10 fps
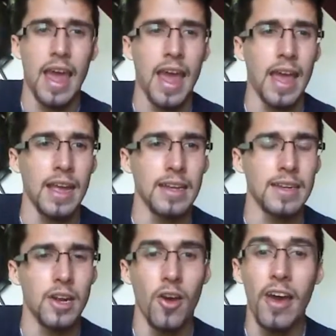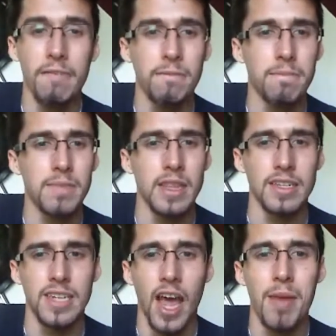And, at the
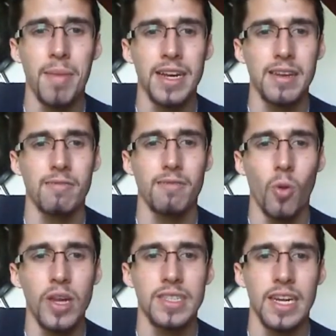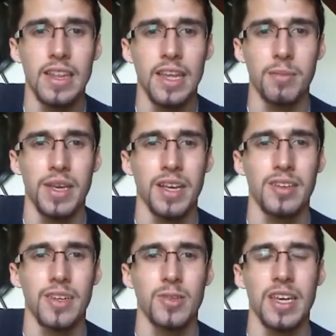time I didn't voice anything
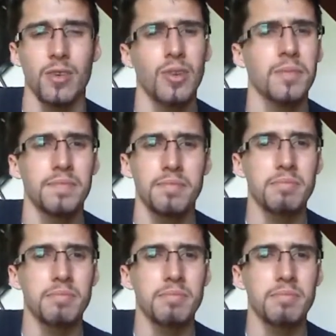because I was like, oh,